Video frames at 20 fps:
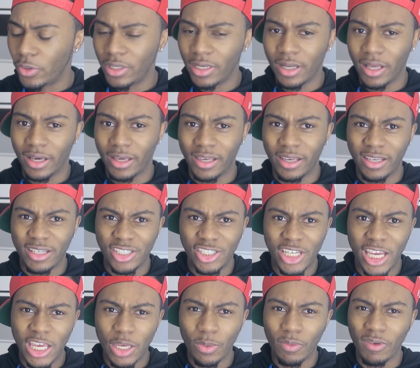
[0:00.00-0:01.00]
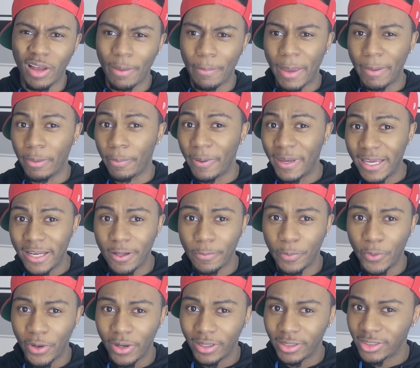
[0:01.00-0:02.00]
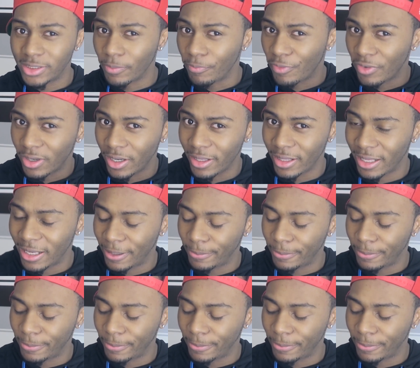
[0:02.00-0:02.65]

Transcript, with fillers: good in like a shake with like maybe peanut butter, something like